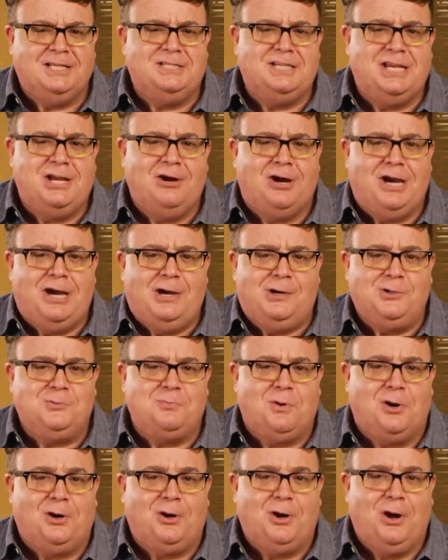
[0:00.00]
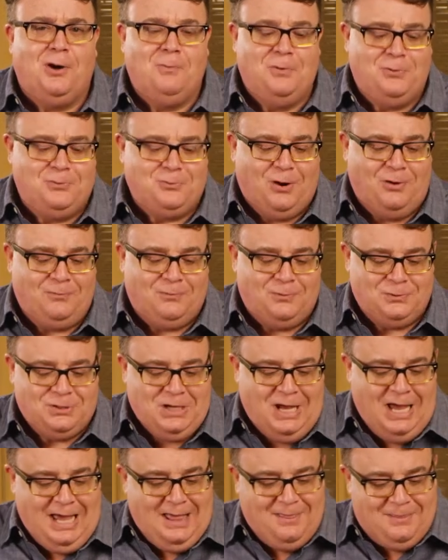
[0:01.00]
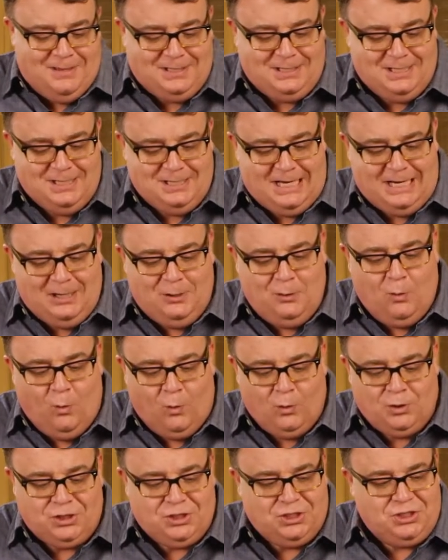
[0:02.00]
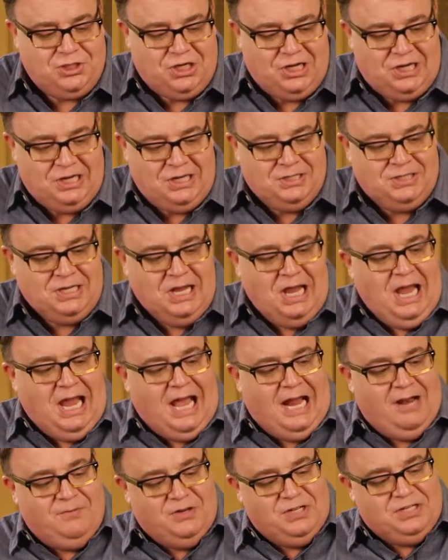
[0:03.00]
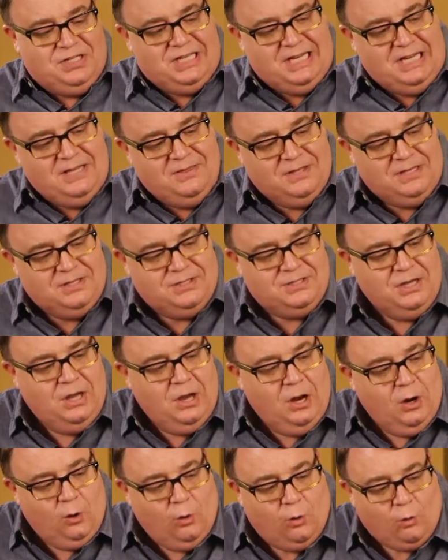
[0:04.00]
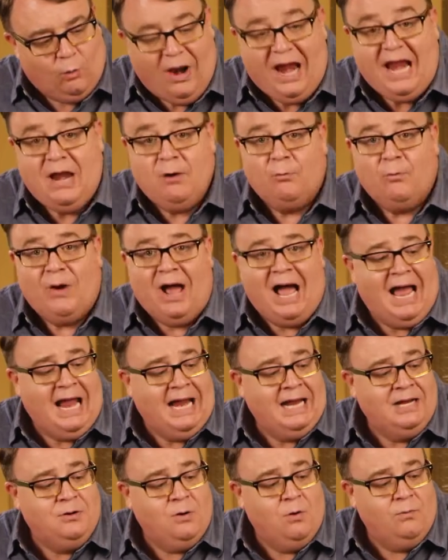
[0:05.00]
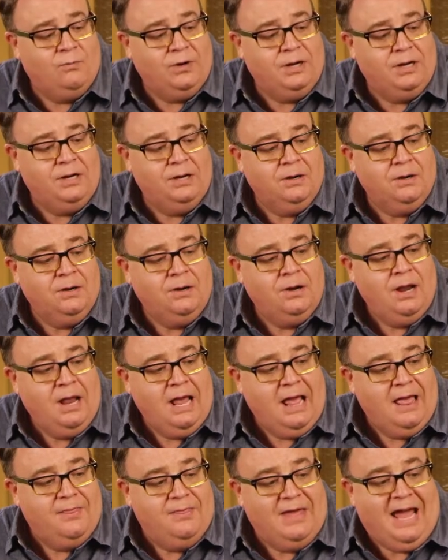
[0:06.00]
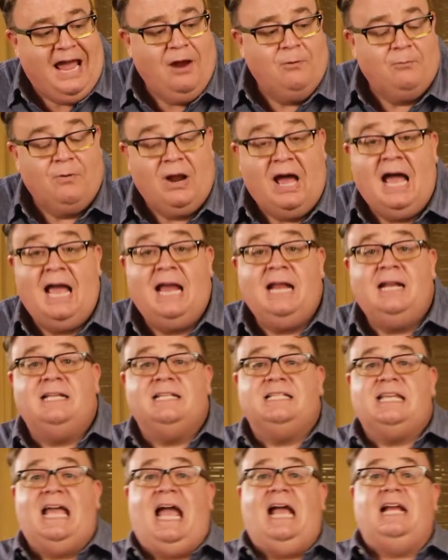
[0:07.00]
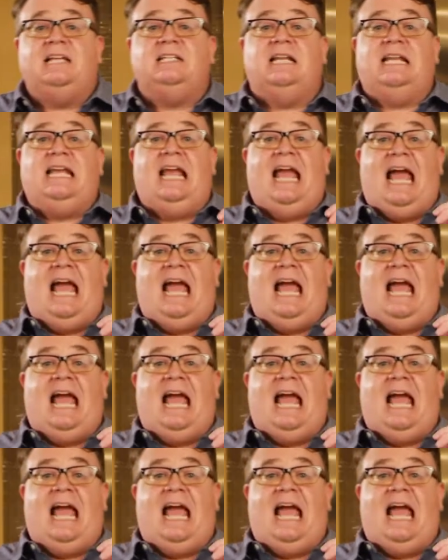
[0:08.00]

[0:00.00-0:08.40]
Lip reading: see your ears perk up with truffles. This is a gorgeous cheese, and if you see this gray rind over here, that rind is actually